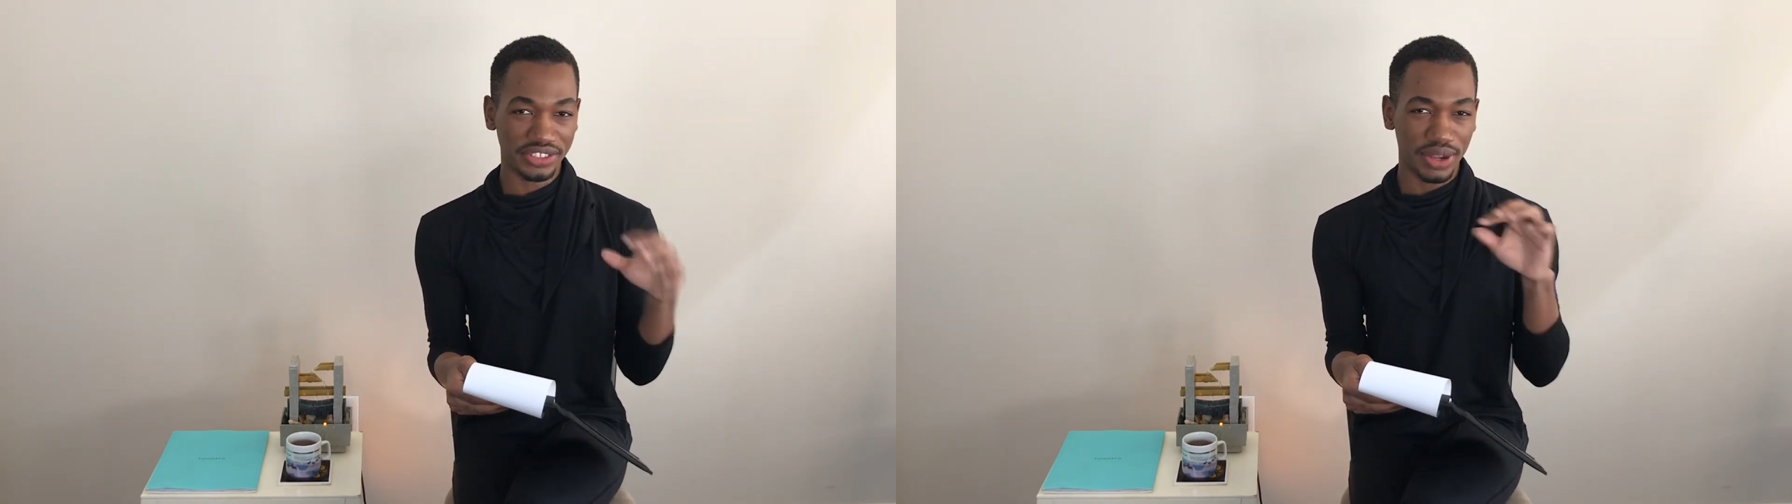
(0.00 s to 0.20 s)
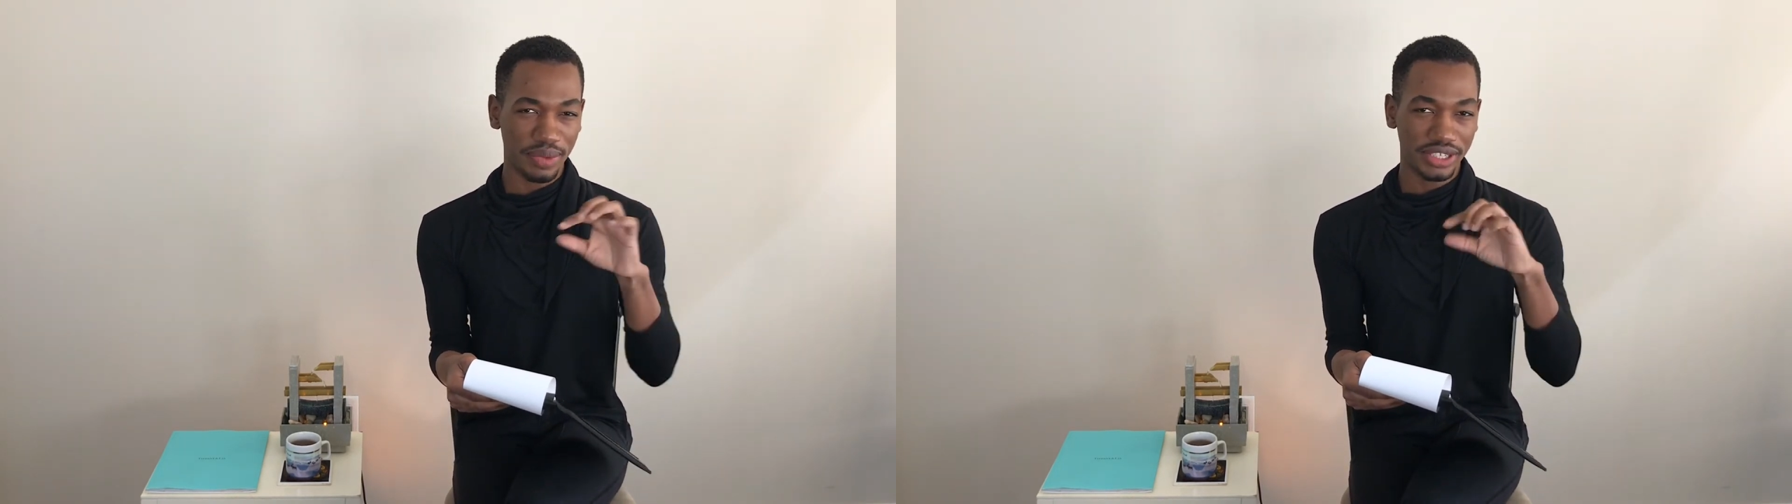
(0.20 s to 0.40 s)

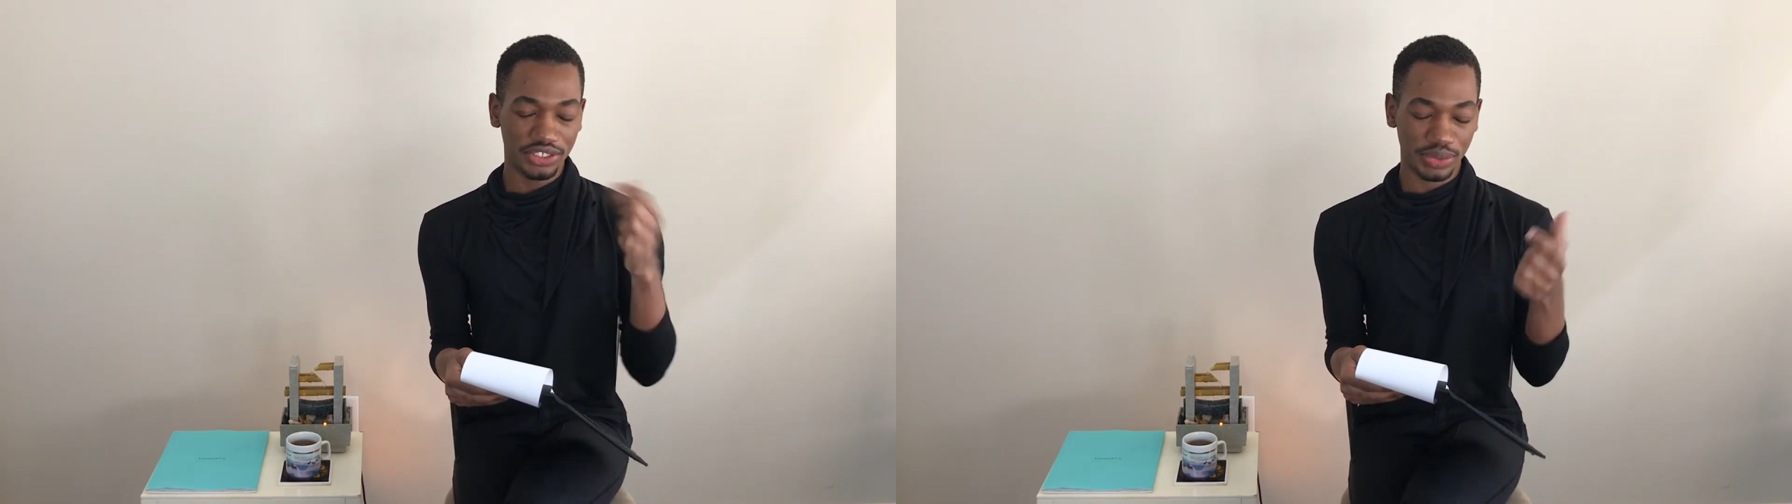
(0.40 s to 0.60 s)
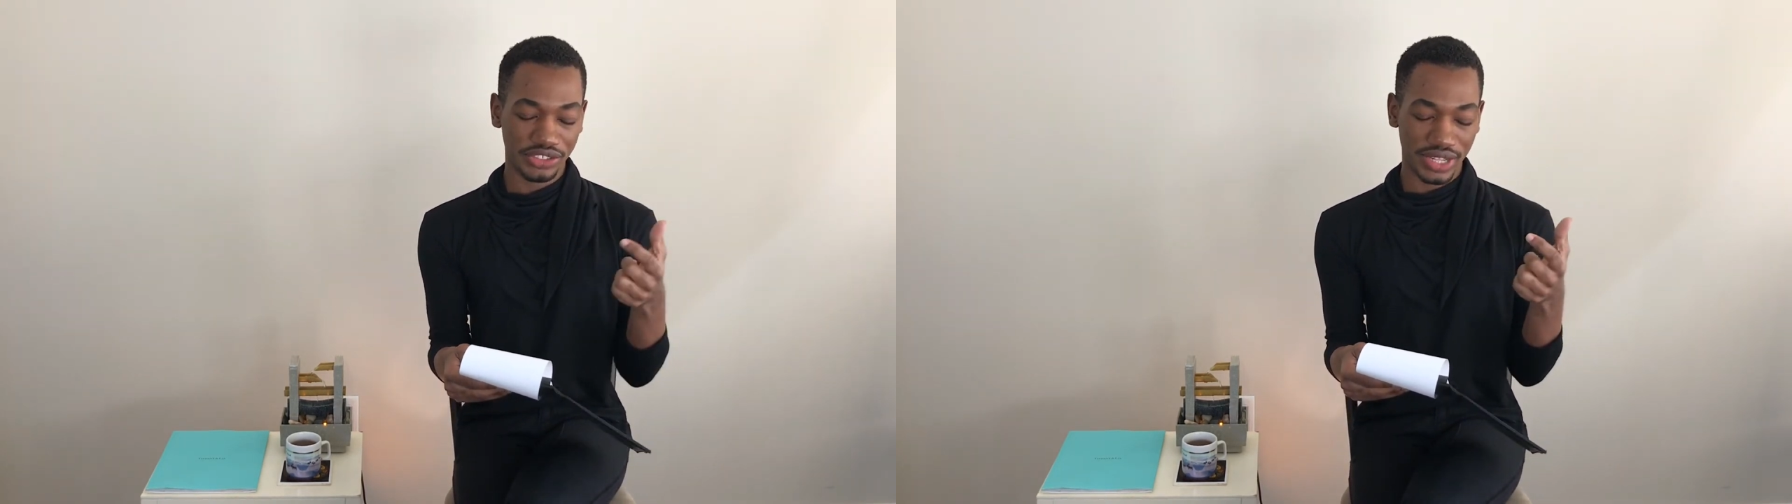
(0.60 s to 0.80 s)
so I'm gonna
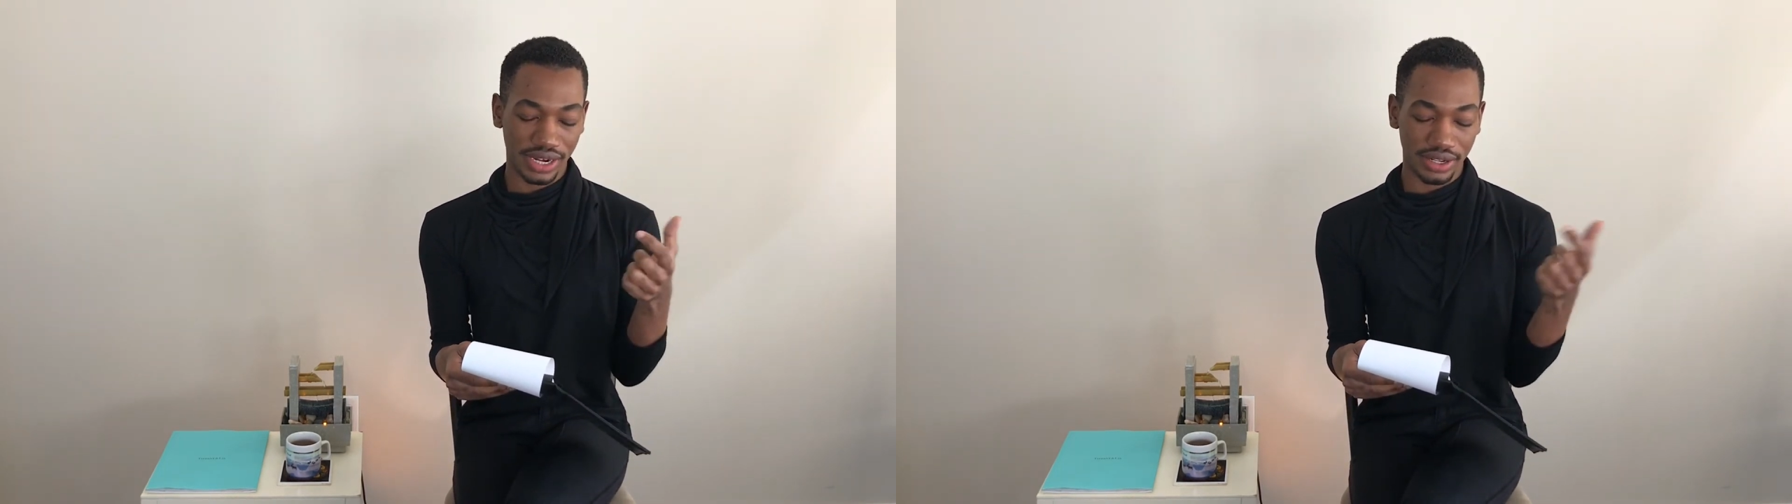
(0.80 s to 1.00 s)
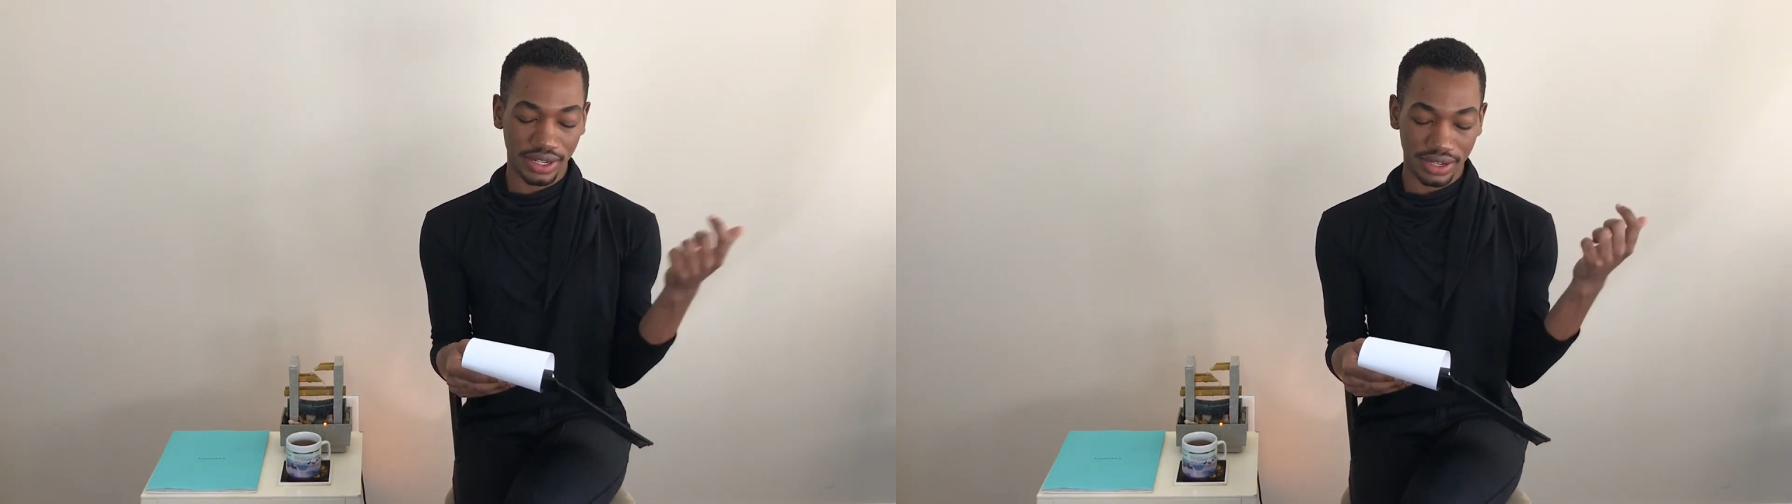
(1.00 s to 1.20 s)
switch that
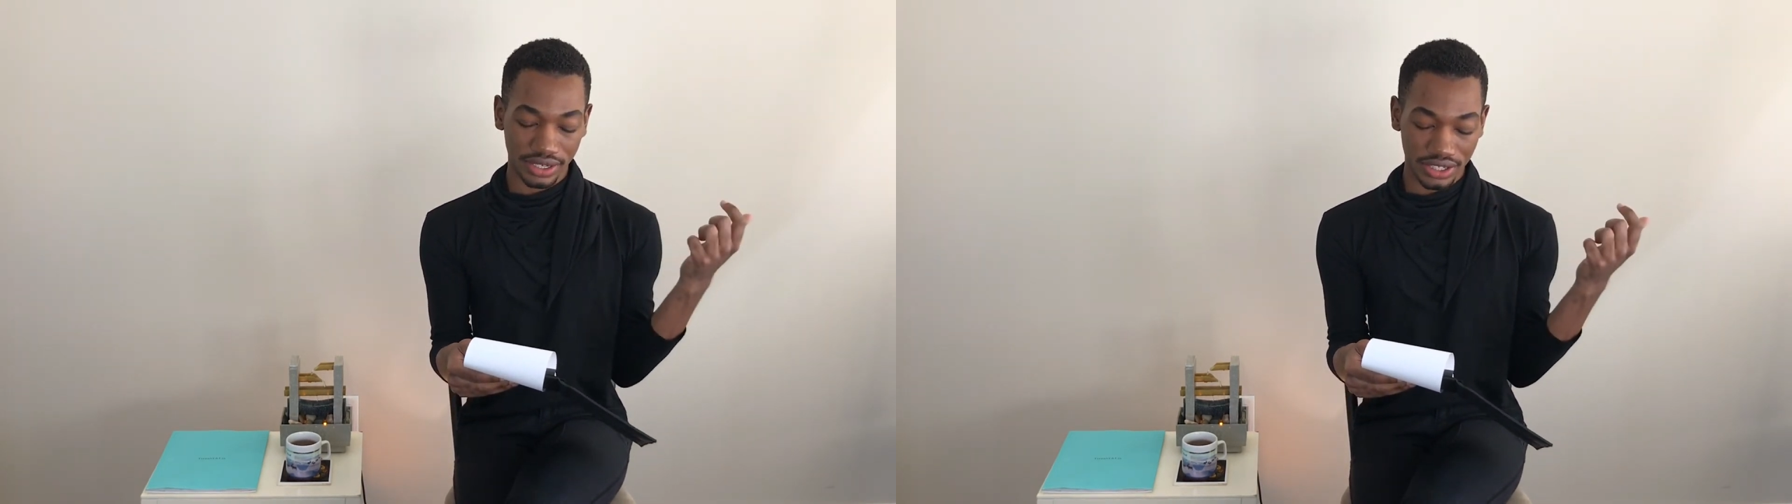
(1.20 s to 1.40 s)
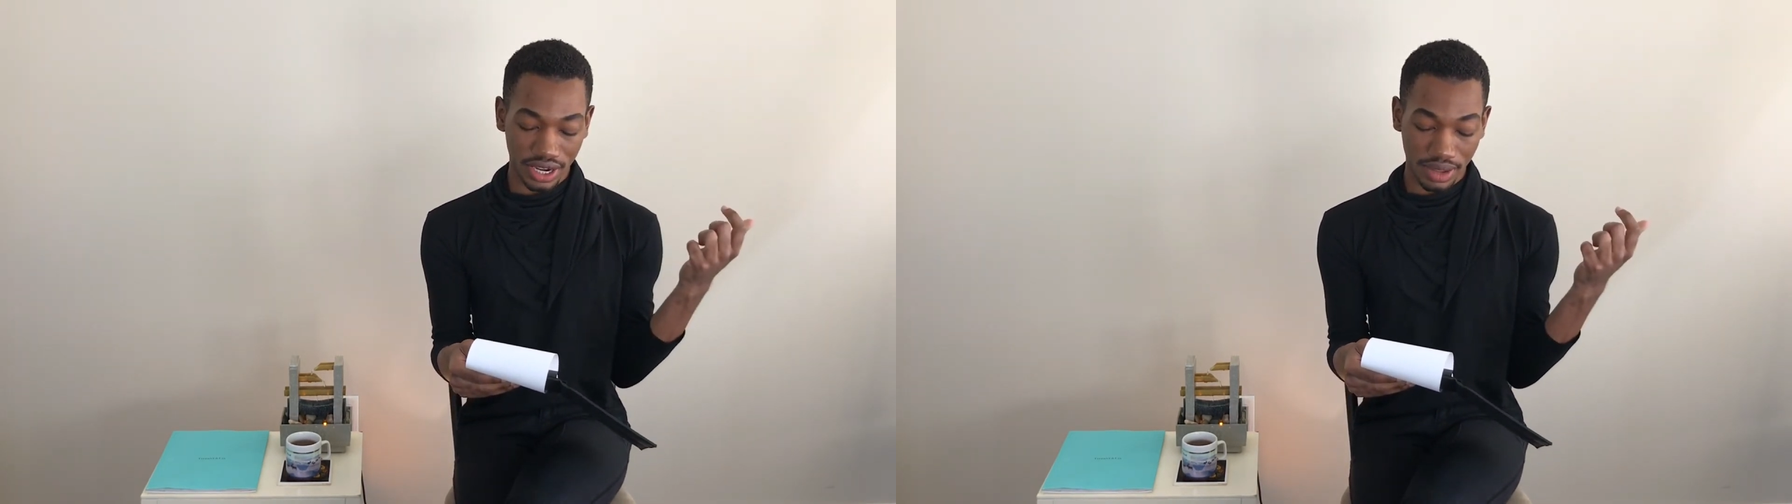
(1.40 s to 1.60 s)
a little
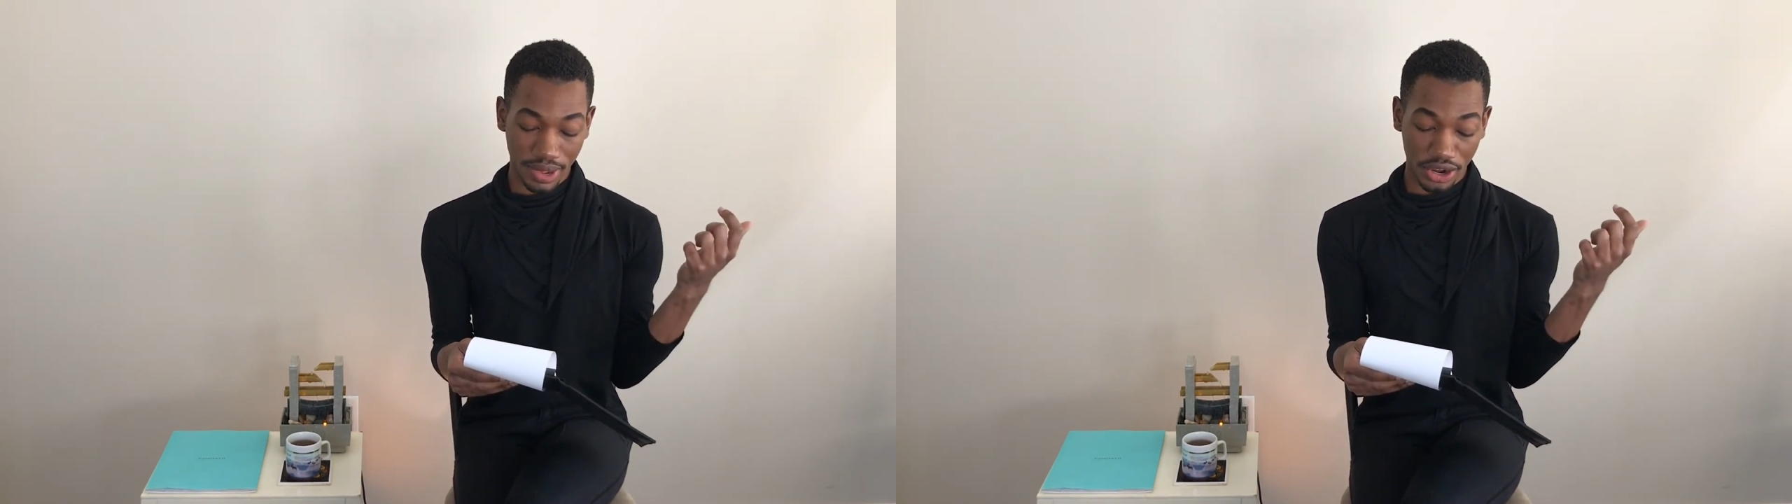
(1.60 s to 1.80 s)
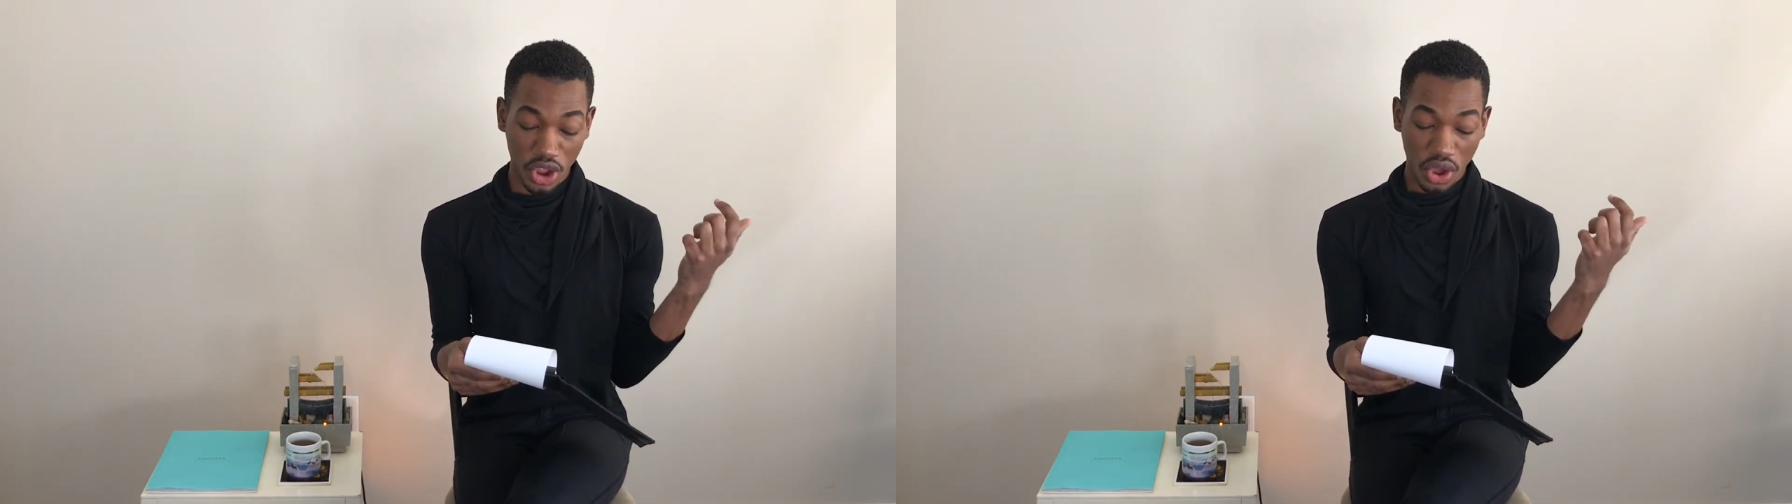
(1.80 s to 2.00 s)
and talk
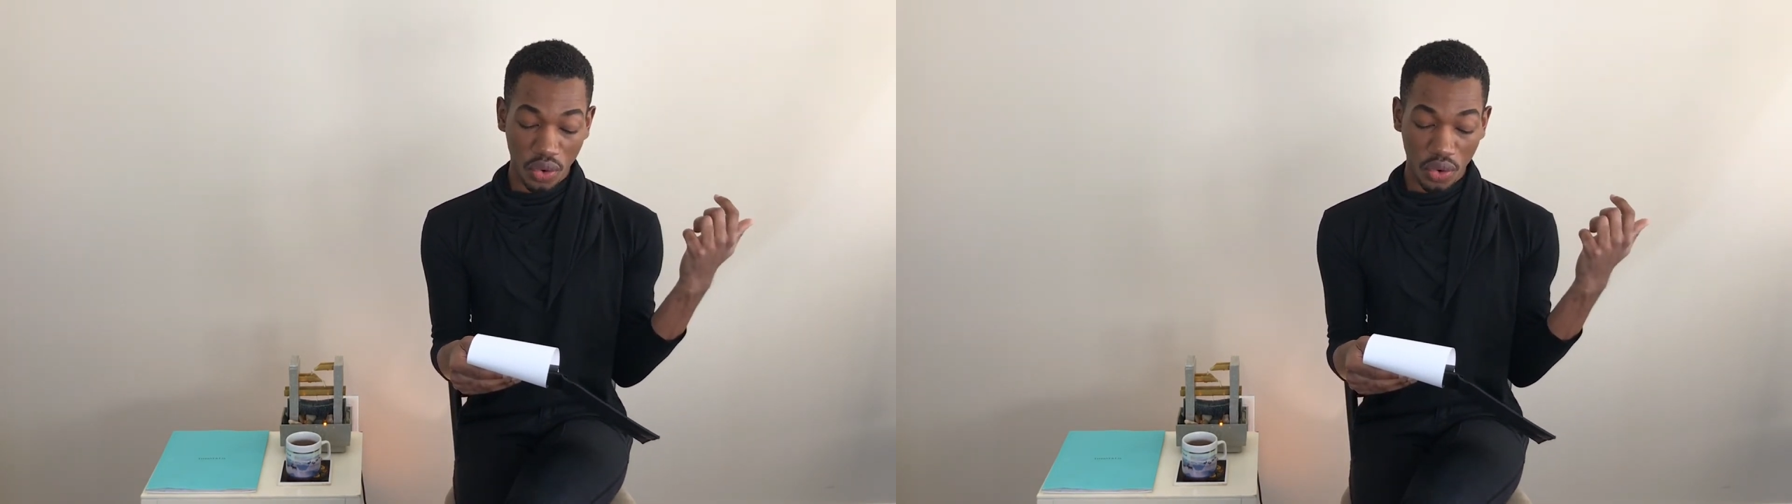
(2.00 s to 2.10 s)
about